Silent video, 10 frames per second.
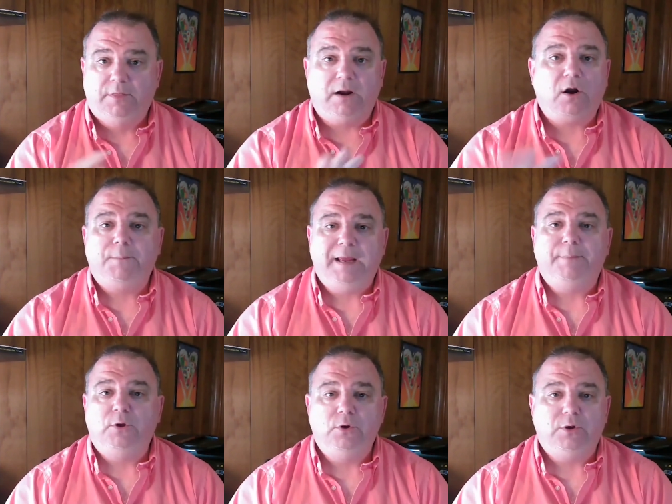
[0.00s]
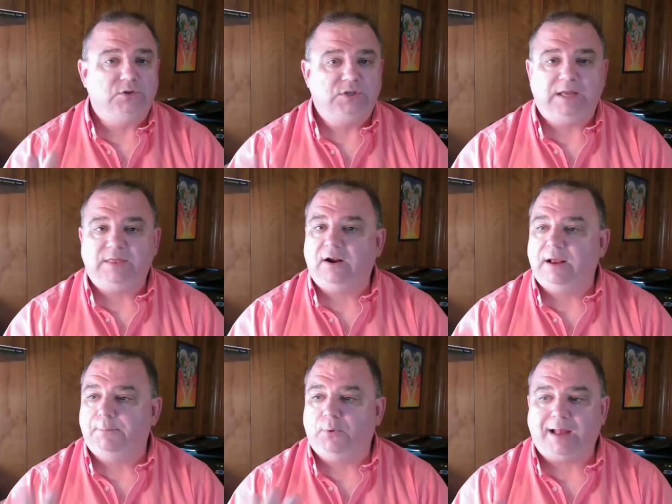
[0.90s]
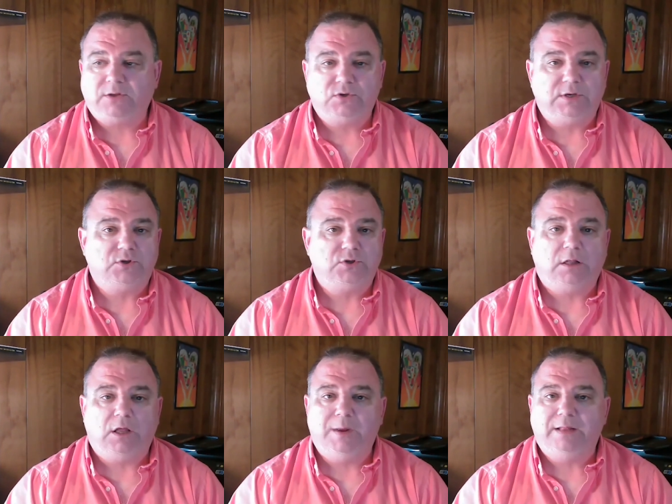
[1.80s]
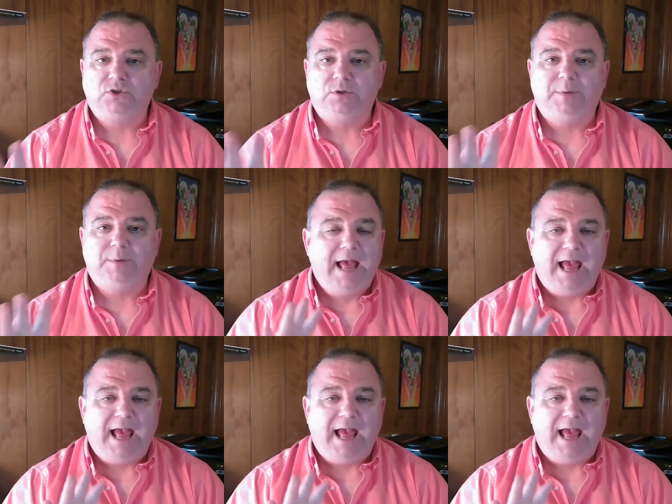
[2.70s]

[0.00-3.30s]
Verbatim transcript: There are people who can sit there and practice their solo instrument